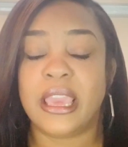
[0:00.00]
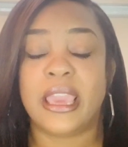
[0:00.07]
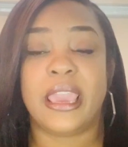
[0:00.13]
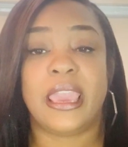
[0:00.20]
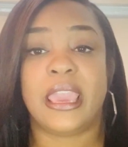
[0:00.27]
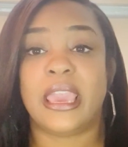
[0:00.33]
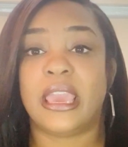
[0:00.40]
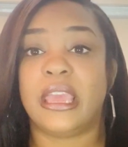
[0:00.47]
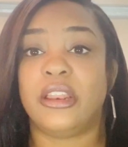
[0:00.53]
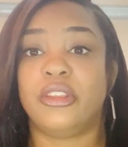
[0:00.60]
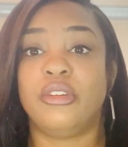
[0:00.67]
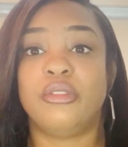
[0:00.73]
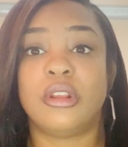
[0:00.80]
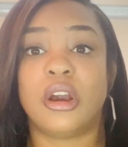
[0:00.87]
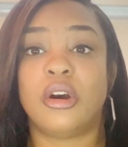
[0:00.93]
And
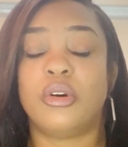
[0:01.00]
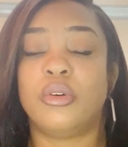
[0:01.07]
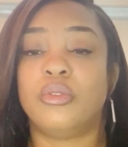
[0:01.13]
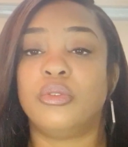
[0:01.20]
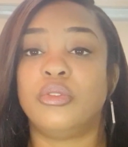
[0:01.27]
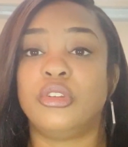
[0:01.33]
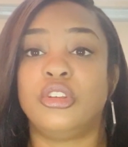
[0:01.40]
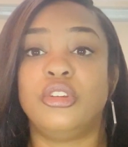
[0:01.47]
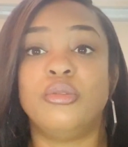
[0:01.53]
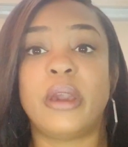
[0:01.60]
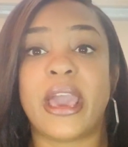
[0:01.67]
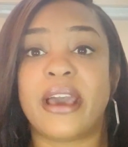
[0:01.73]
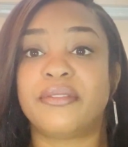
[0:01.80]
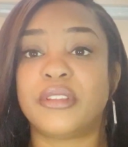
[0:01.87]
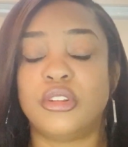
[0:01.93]
you
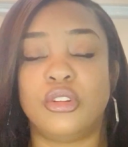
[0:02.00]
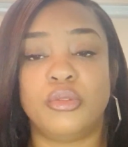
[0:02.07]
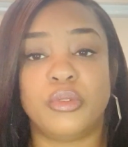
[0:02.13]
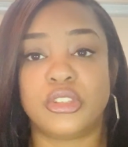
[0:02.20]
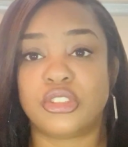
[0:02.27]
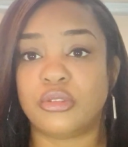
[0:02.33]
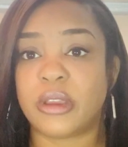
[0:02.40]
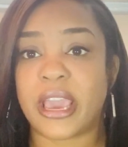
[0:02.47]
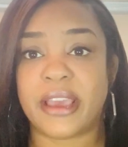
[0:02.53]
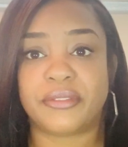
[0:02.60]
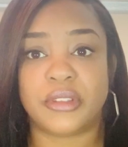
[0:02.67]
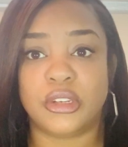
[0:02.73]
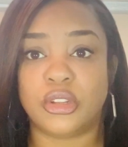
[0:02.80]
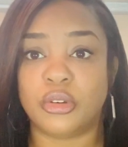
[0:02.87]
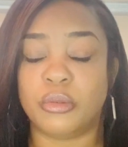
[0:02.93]
have to do what you have
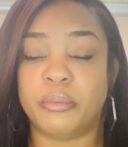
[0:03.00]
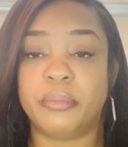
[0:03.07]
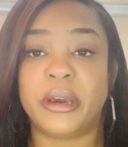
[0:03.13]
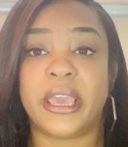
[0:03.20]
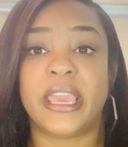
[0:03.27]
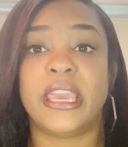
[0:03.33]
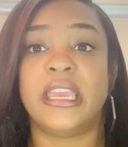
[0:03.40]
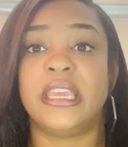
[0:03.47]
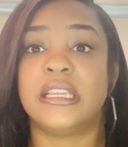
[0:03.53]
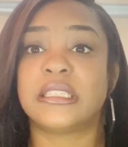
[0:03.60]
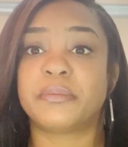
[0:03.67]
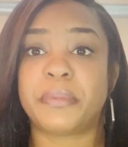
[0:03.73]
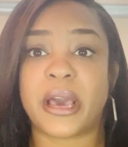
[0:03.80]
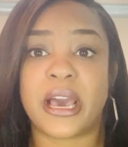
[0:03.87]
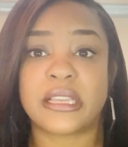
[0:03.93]
to do, but it is
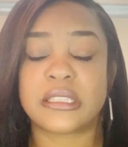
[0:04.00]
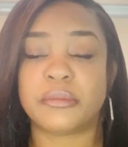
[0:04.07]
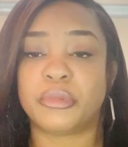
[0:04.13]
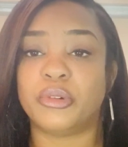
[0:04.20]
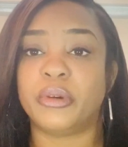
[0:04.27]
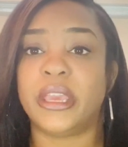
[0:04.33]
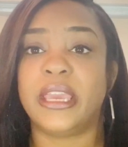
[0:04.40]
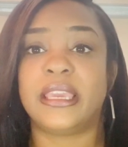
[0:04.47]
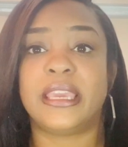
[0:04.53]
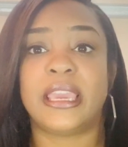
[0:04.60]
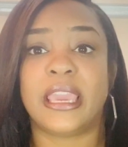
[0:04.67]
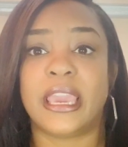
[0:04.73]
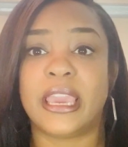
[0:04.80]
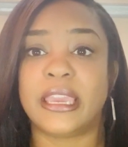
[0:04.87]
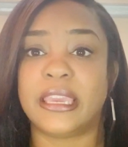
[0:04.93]
possible. It
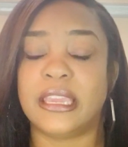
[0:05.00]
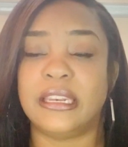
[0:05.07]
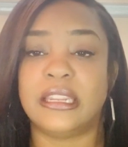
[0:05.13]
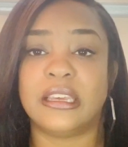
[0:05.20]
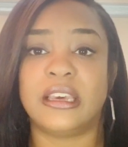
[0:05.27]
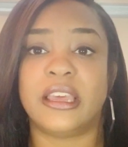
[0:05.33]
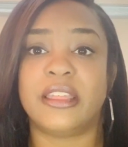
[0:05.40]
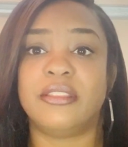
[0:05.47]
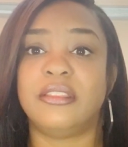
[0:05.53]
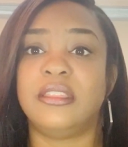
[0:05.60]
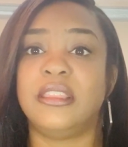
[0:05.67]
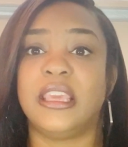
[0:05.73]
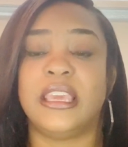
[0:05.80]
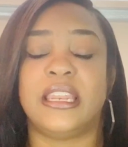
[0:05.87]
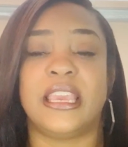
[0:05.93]
can get done.
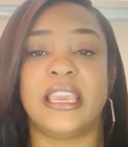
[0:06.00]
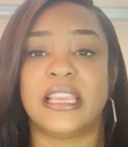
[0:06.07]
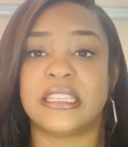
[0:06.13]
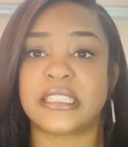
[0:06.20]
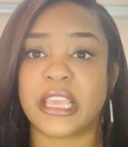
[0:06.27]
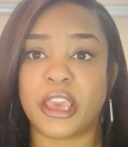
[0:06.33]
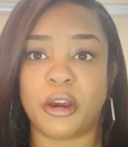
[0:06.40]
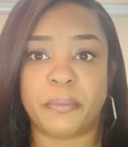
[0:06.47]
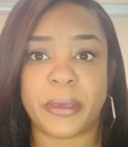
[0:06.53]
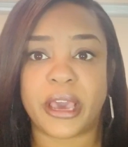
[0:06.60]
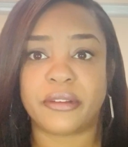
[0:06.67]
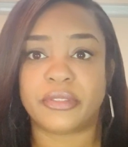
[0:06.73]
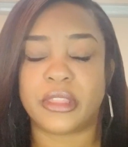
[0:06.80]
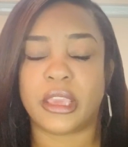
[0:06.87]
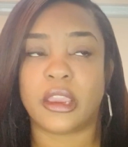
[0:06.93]
It is help
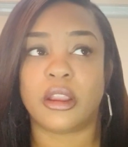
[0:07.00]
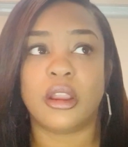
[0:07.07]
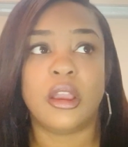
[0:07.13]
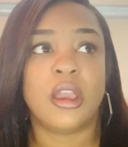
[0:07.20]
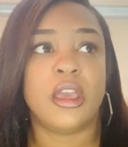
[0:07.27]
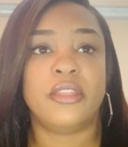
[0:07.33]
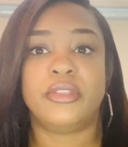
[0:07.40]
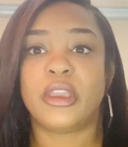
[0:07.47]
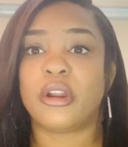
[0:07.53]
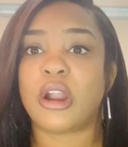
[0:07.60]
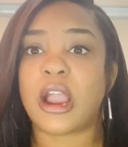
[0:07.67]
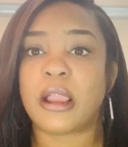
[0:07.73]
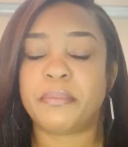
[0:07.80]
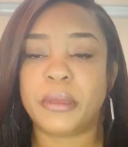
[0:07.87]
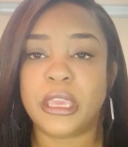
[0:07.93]
out there. There
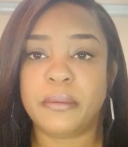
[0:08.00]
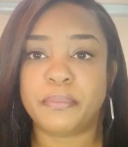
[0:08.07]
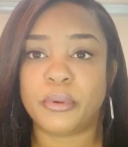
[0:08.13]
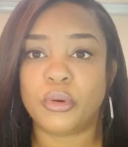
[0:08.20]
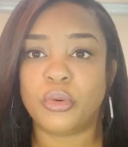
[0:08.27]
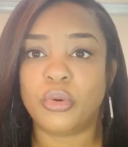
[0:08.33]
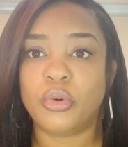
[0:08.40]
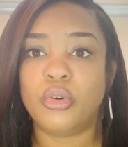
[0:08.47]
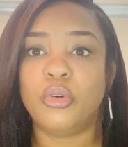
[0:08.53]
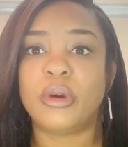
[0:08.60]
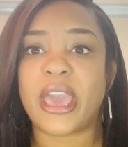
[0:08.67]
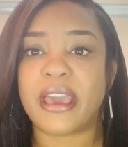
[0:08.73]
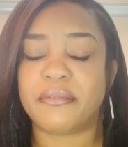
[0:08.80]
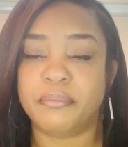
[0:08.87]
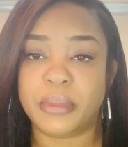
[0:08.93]
are people who
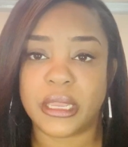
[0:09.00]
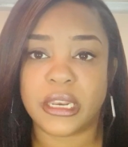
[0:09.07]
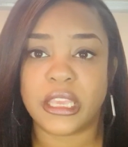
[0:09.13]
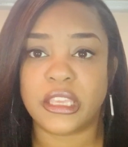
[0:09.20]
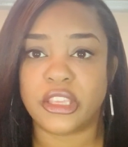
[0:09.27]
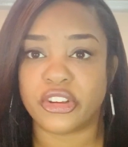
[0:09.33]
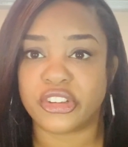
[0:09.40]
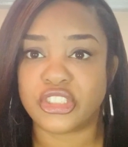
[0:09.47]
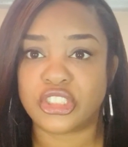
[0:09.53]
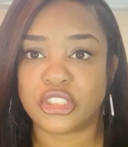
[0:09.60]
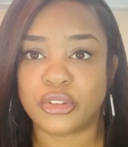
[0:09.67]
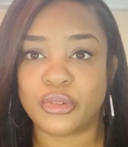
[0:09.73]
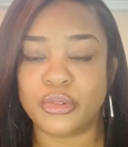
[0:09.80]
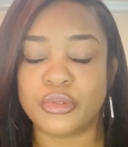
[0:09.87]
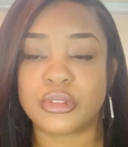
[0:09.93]
have been in your
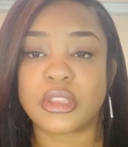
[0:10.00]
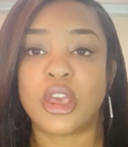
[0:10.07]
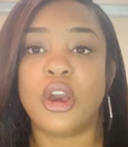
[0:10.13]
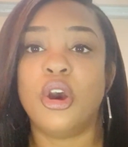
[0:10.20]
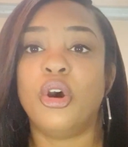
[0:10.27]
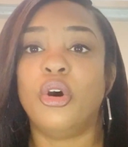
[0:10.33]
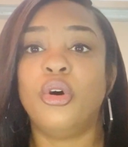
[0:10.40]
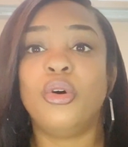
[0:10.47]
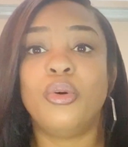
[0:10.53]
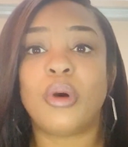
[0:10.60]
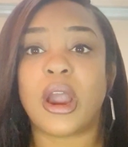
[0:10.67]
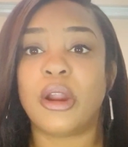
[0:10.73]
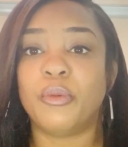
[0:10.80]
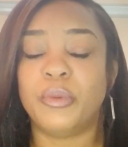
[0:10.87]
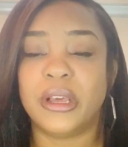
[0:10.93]
shoes who
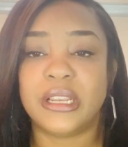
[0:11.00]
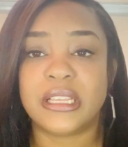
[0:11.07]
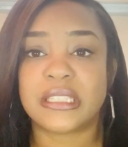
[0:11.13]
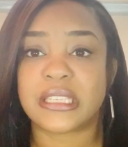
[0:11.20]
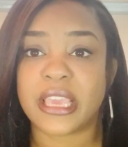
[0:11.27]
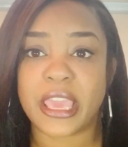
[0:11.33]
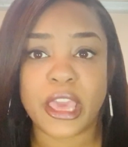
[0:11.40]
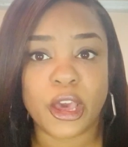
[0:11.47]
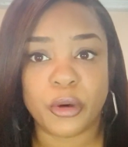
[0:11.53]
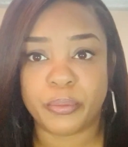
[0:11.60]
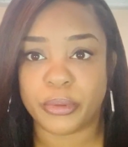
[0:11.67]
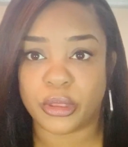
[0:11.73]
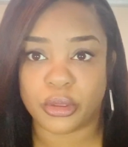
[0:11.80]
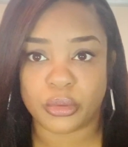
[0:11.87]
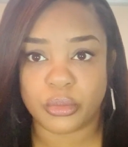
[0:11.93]
are willing to
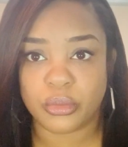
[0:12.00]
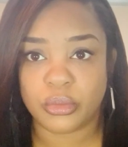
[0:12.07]
help you.